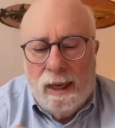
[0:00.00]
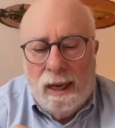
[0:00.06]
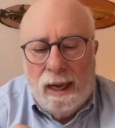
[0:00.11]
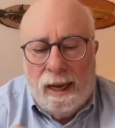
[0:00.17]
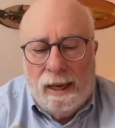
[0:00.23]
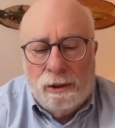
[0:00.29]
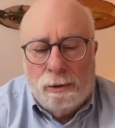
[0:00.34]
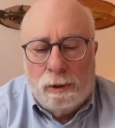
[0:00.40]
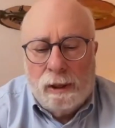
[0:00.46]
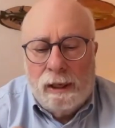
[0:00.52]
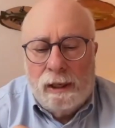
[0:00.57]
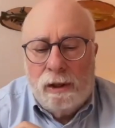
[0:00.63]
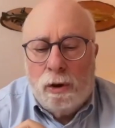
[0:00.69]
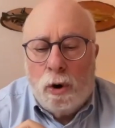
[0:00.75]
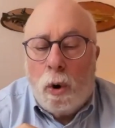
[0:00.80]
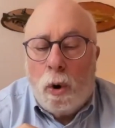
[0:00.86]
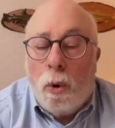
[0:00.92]
as related
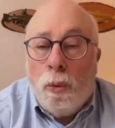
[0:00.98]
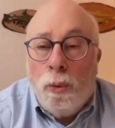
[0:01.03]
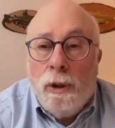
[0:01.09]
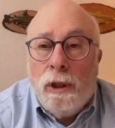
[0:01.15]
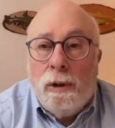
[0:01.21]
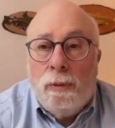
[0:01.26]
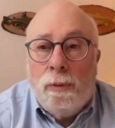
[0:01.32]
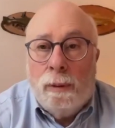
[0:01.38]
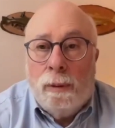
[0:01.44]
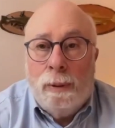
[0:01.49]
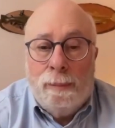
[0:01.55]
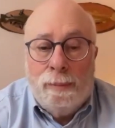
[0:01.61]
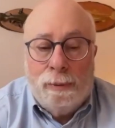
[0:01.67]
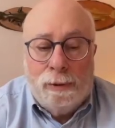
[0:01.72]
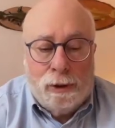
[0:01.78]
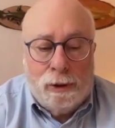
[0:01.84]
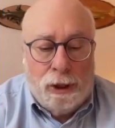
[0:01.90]
only to what
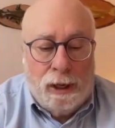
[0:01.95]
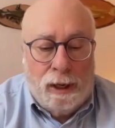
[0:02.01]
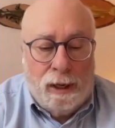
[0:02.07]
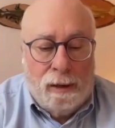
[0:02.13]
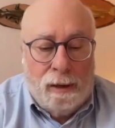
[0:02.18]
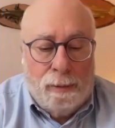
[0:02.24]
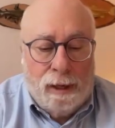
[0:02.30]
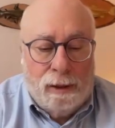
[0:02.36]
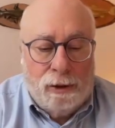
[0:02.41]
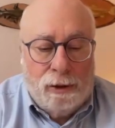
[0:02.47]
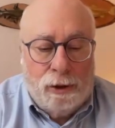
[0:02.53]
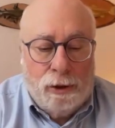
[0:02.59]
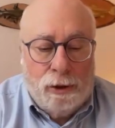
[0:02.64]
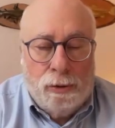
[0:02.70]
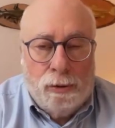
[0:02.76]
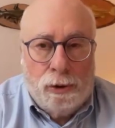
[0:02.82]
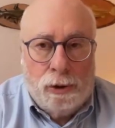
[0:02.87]
people are saying about
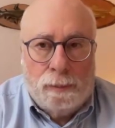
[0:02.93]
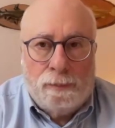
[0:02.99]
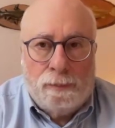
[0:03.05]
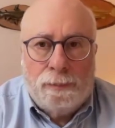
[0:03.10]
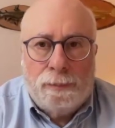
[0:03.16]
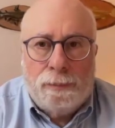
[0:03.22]
Jews.